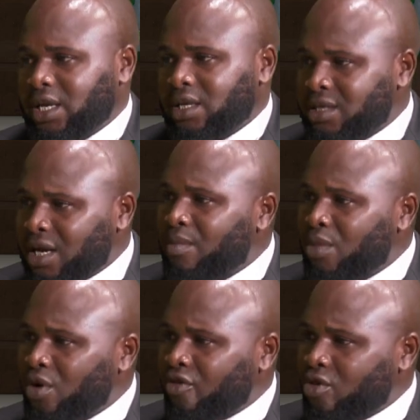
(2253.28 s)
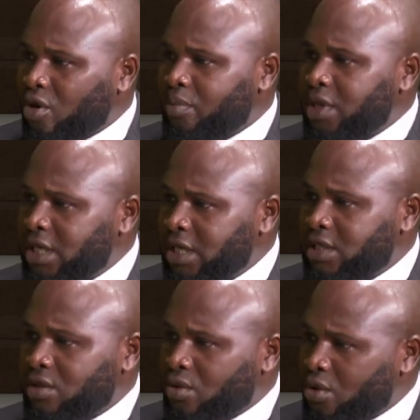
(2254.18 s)
There are more of
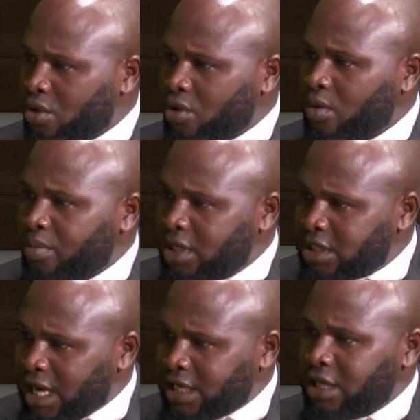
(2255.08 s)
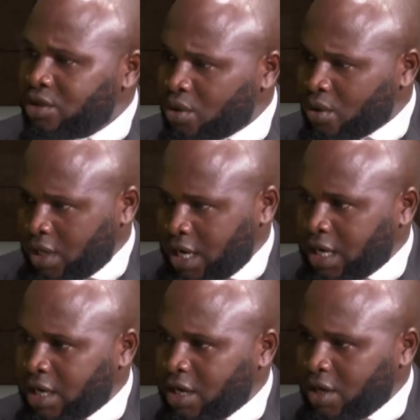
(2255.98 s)
companies. You go to the companies, they attend to your car.